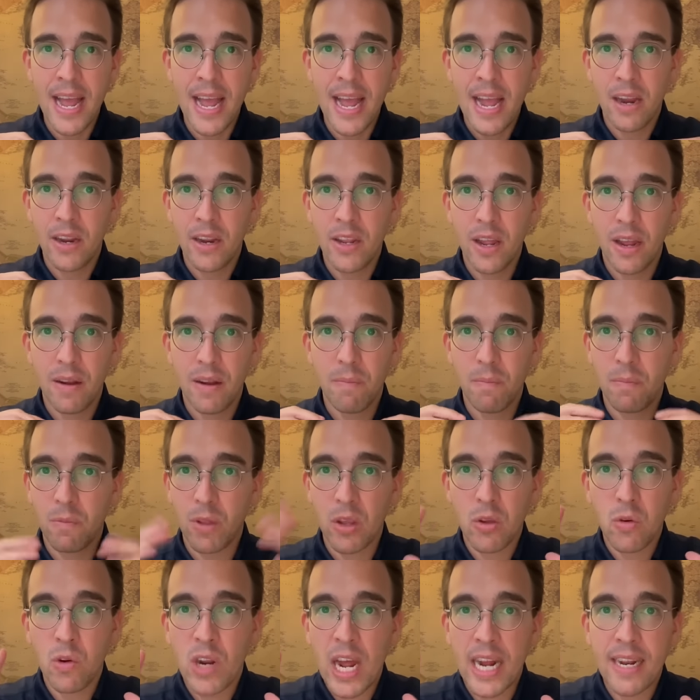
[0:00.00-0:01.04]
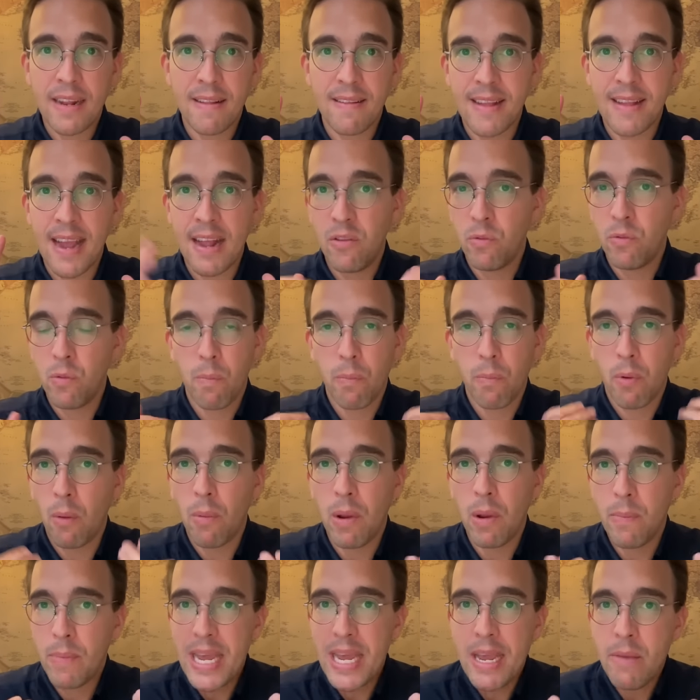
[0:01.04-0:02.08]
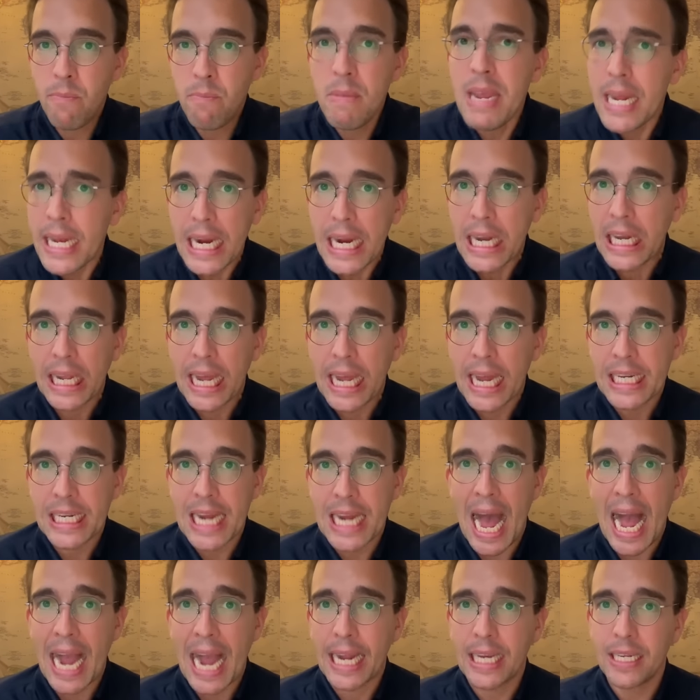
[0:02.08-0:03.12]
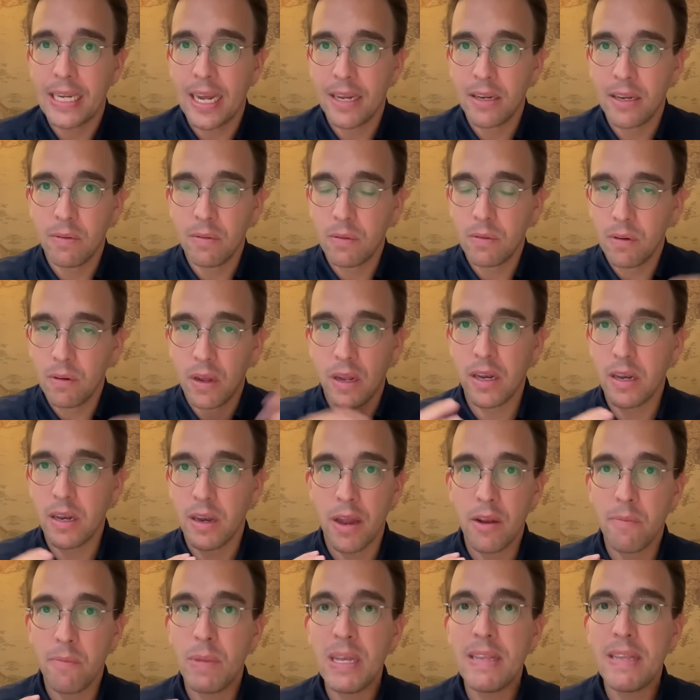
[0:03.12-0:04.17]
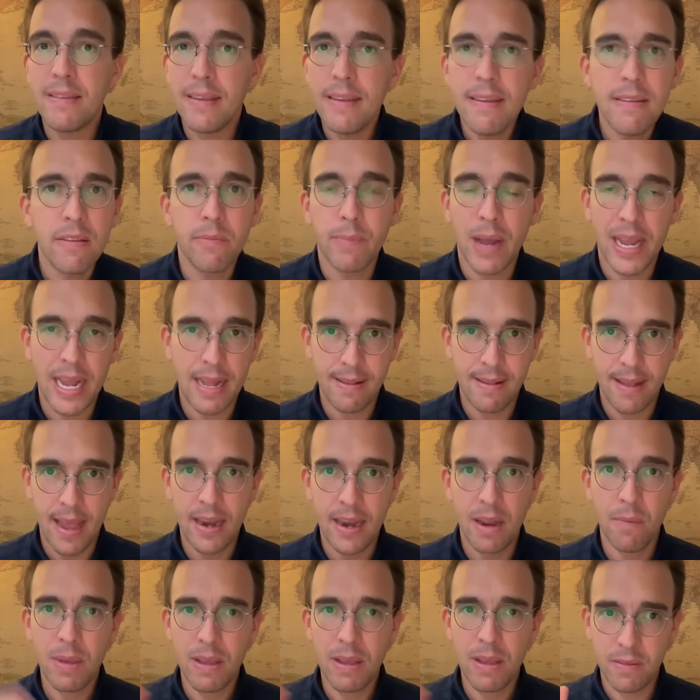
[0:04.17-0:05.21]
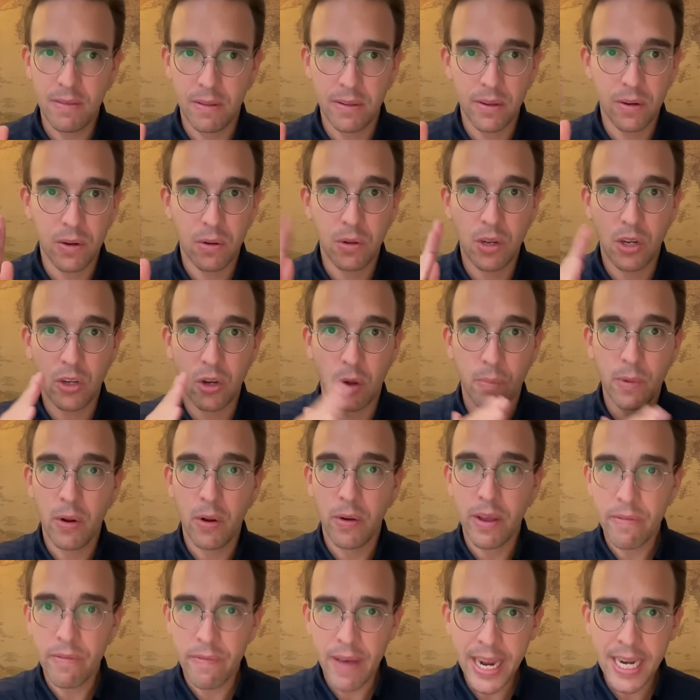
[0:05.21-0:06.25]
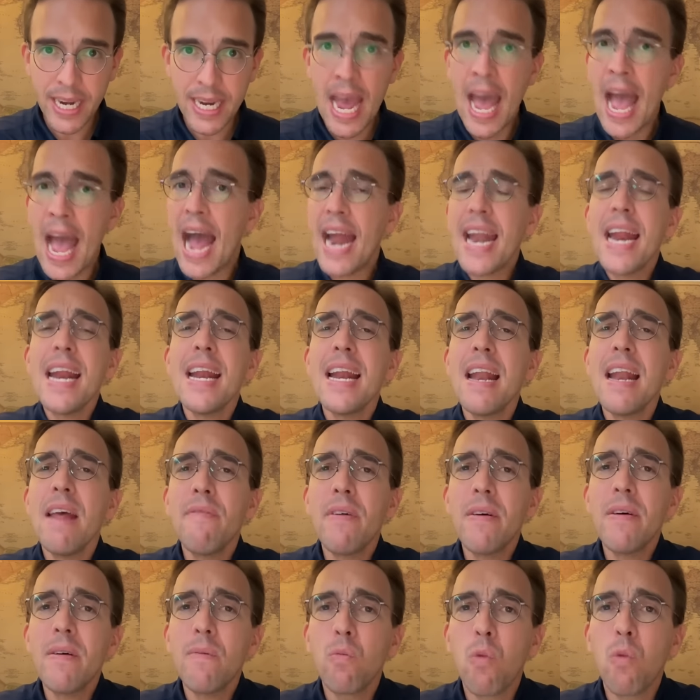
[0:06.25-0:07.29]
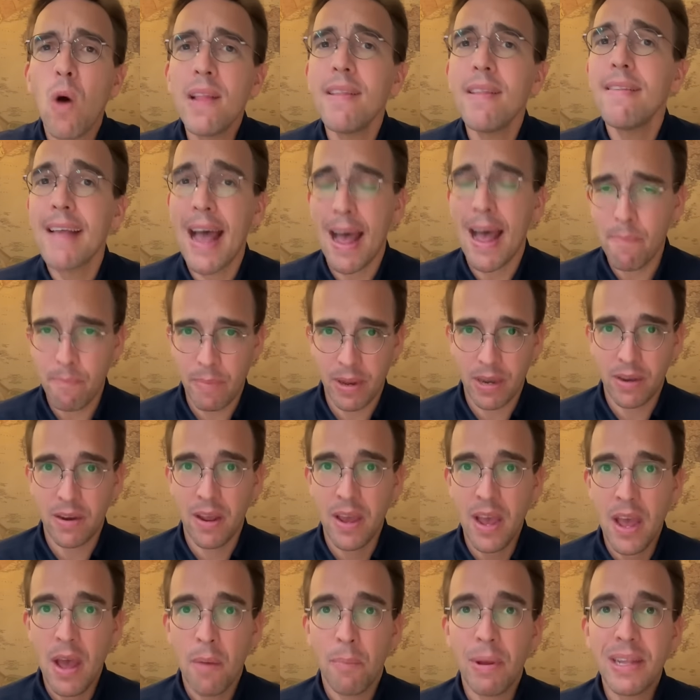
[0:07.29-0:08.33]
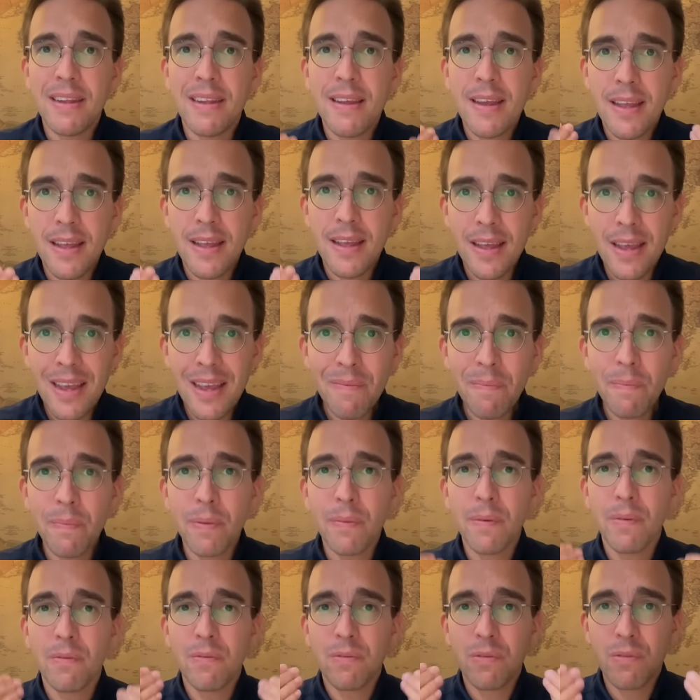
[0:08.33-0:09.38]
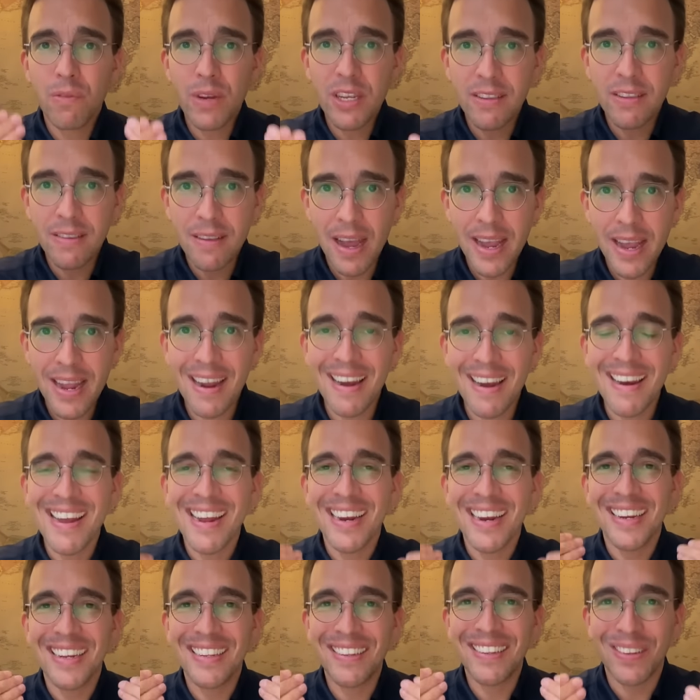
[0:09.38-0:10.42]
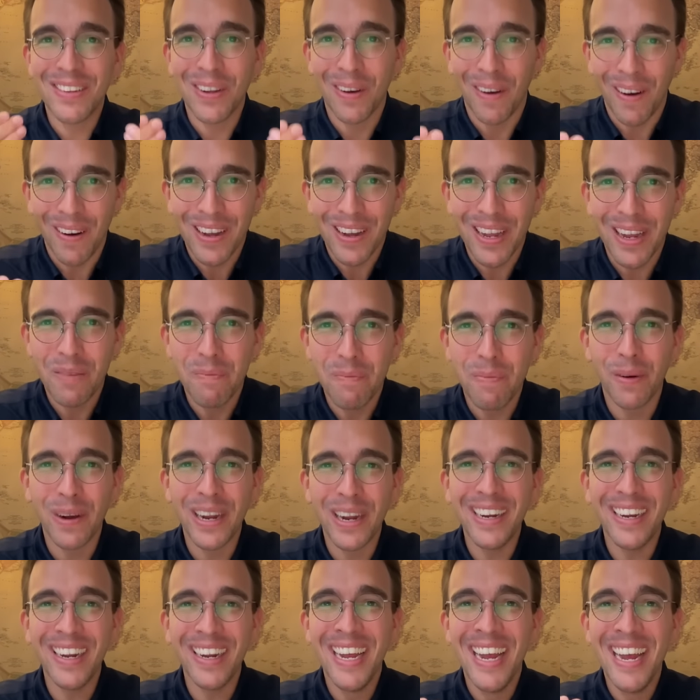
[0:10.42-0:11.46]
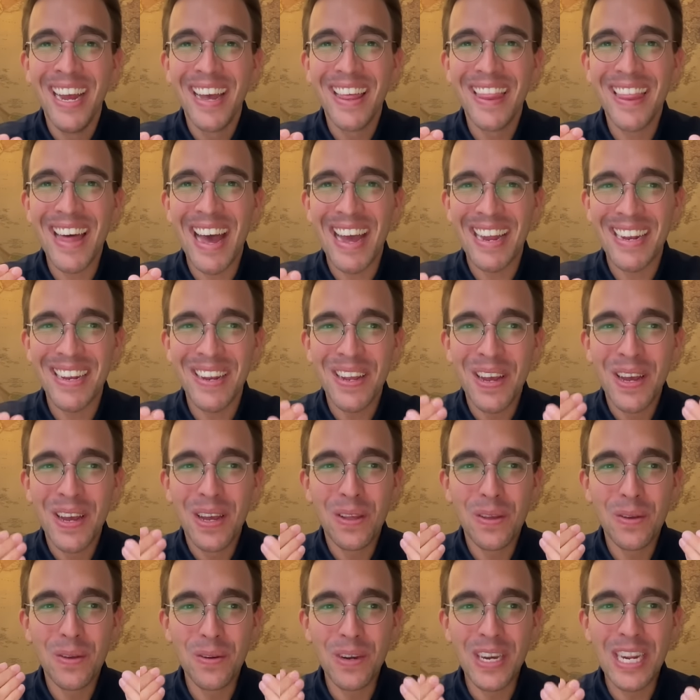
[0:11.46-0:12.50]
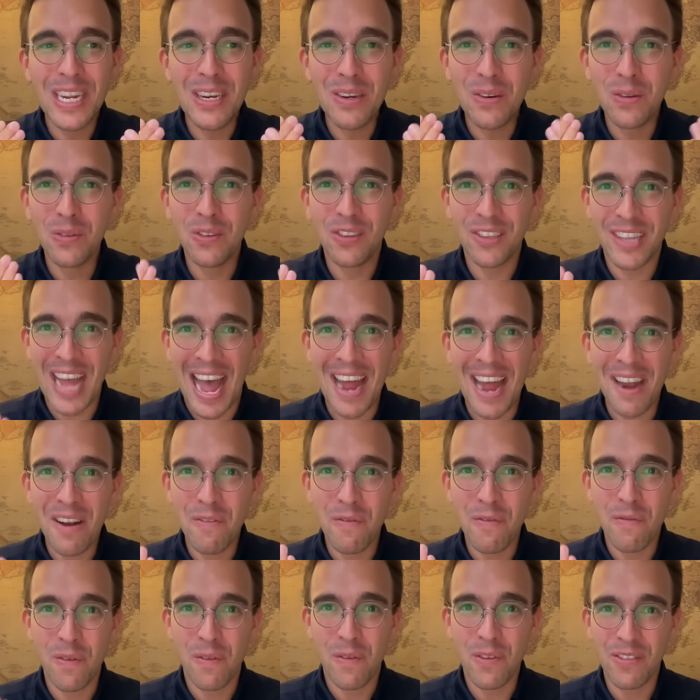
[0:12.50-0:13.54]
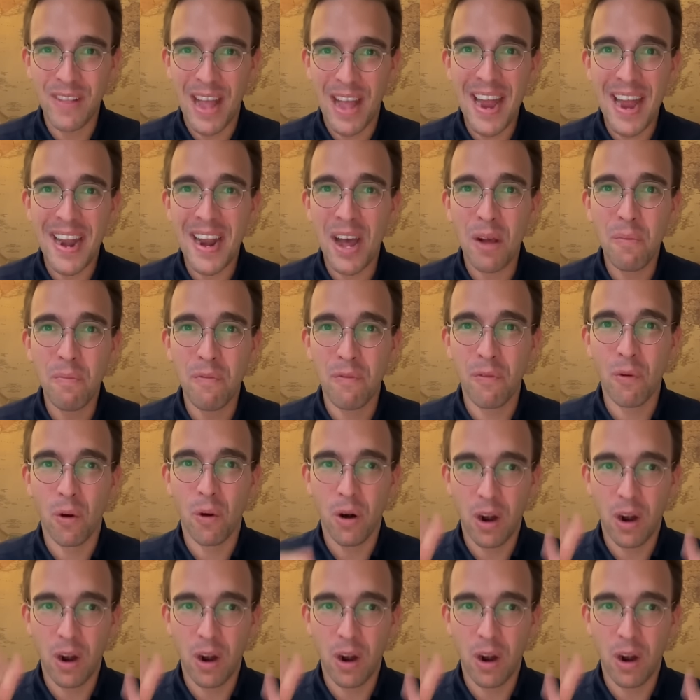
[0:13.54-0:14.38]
the United States would probably be immediately attacked and be seized by its enemies, you know, the domino effect. And it never once happened. But they keep recycling this talking point that you need to stand up for